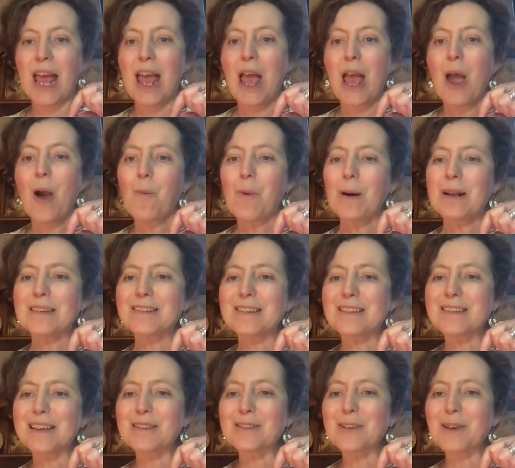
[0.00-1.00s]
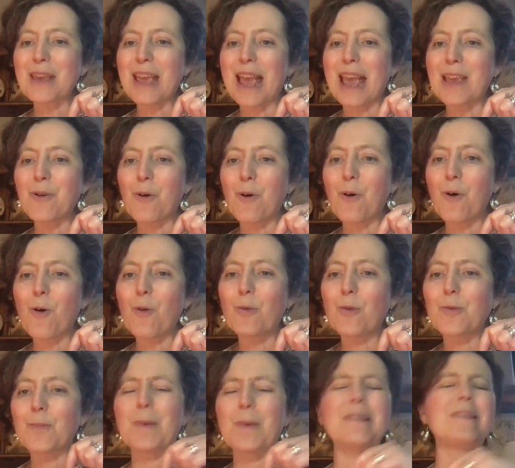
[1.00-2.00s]
Wendy says, that's okay. You're
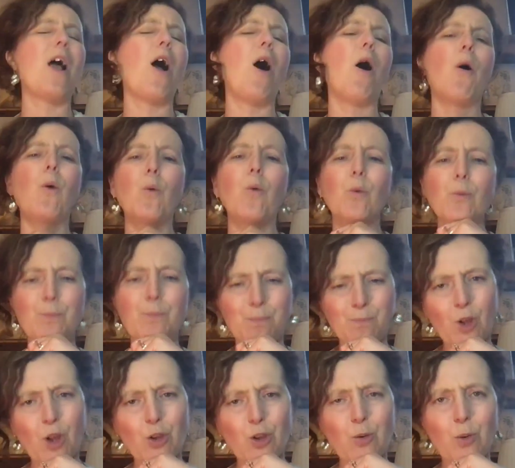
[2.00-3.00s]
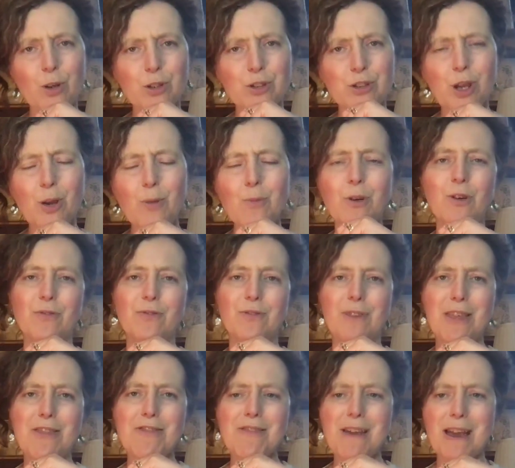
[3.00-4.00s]
always busy. Oh, you are so lovely.
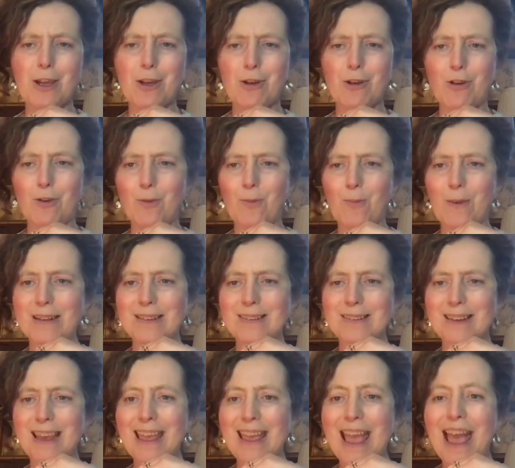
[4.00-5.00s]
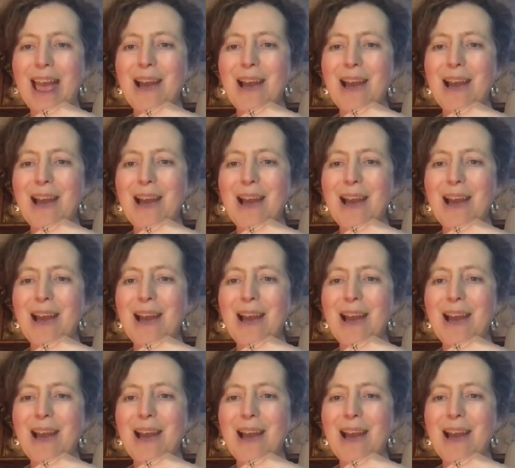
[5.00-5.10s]
Thank you, Wendy.